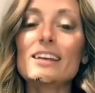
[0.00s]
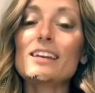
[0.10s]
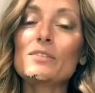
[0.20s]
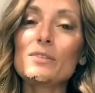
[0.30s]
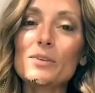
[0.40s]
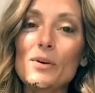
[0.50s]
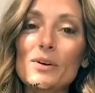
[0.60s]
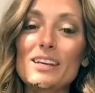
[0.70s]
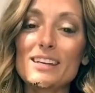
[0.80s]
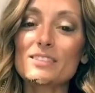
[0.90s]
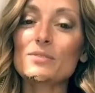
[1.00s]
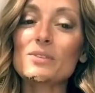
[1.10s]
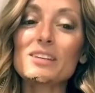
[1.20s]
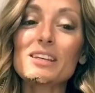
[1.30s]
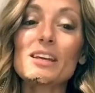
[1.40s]
even though he isn't
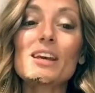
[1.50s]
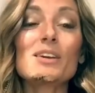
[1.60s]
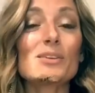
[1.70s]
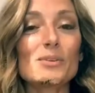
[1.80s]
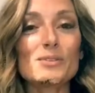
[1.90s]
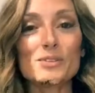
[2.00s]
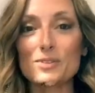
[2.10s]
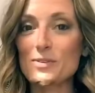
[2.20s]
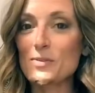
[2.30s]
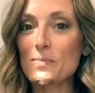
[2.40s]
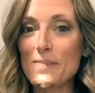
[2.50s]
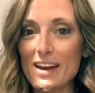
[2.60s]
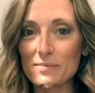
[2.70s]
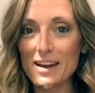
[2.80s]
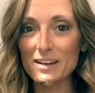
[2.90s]
really used to
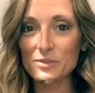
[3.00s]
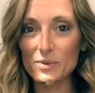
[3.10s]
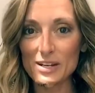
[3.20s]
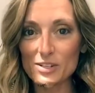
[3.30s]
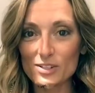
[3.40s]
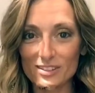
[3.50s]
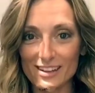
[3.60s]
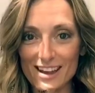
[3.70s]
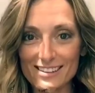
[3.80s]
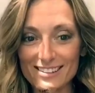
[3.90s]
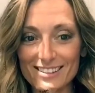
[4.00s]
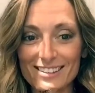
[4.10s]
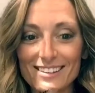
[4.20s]
Mad Max Rach yet,